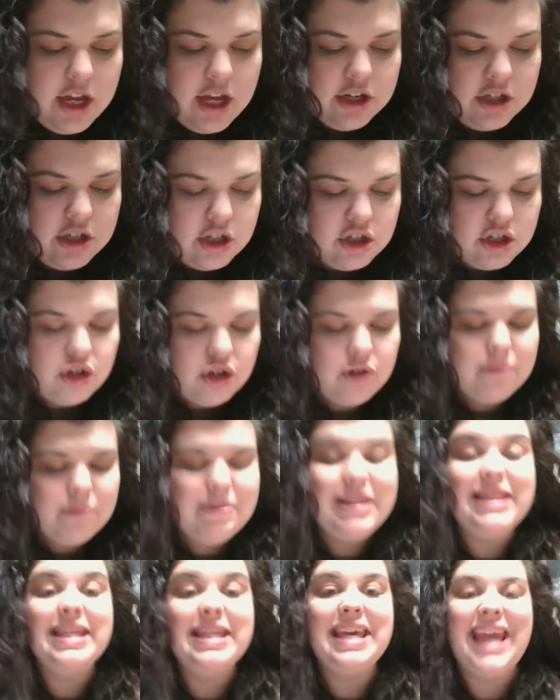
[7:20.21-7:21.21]

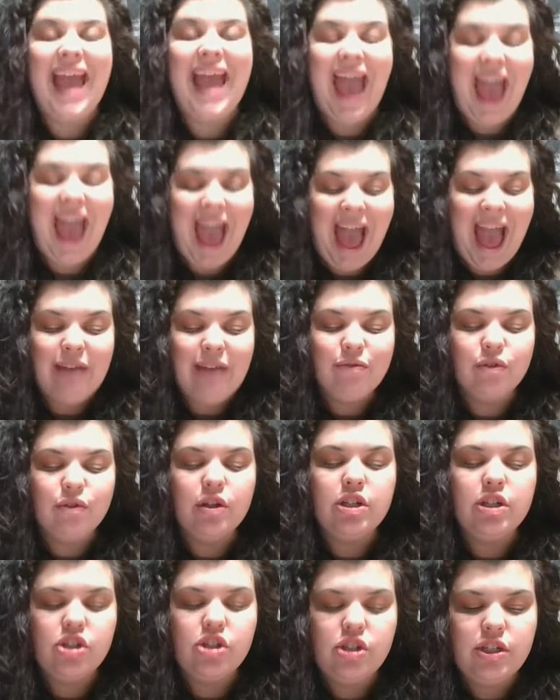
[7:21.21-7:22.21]
Determine the
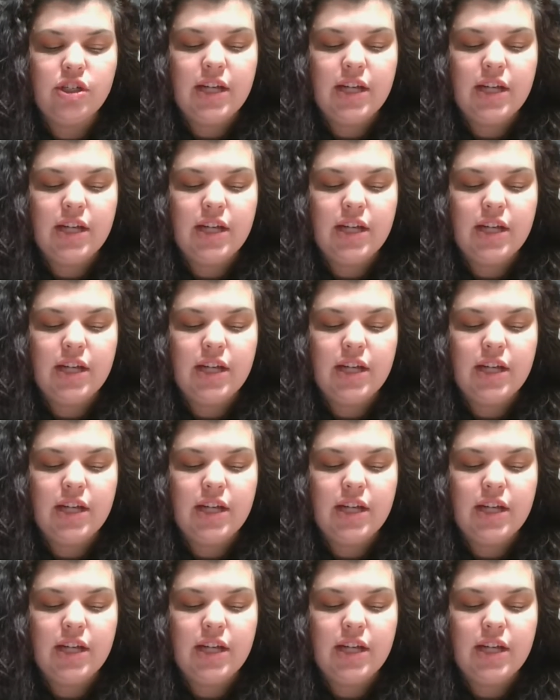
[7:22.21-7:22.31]
average